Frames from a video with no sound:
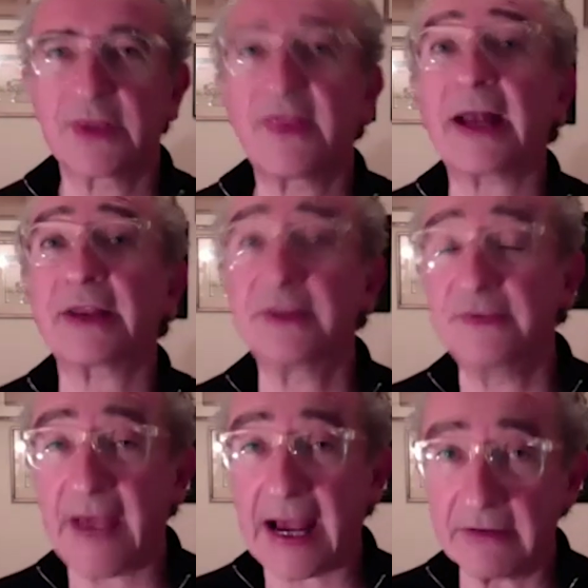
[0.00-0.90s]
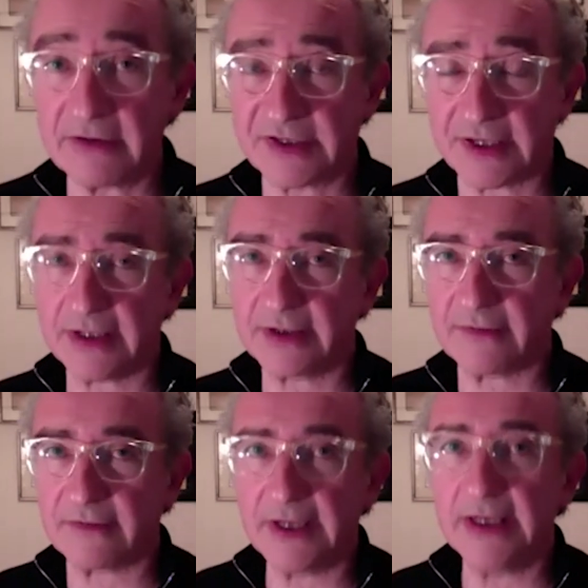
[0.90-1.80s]
That's the downside of
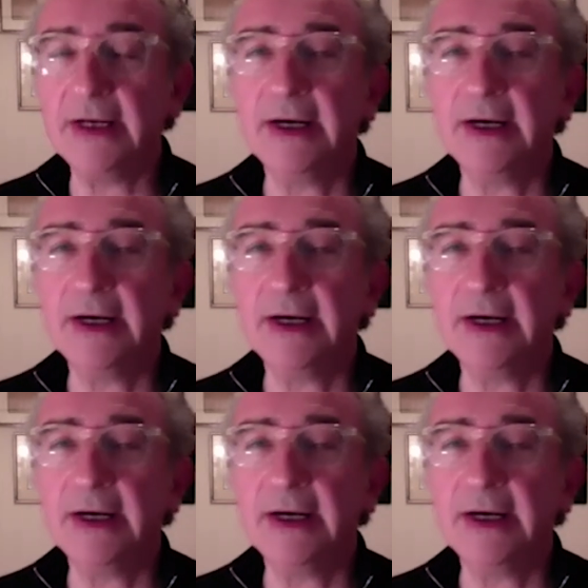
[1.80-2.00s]
it.